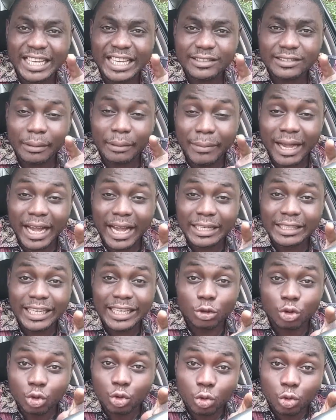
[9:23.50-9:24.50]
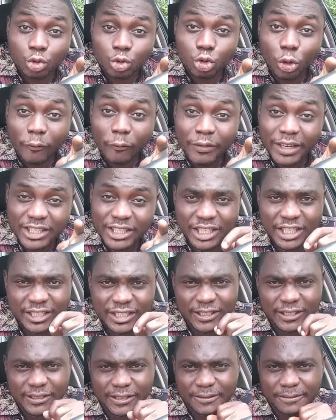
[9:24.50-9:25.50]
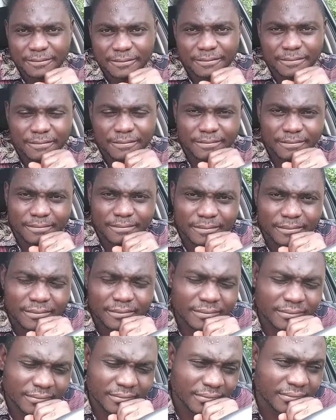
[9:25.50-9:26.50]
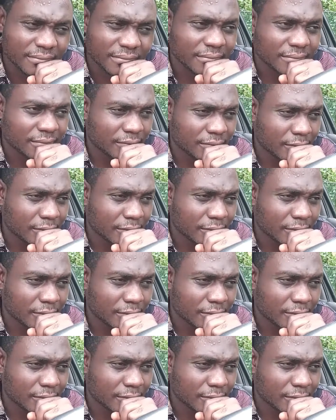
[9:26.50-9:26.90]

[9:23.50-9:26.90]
against the man that took your virginity. Hmm.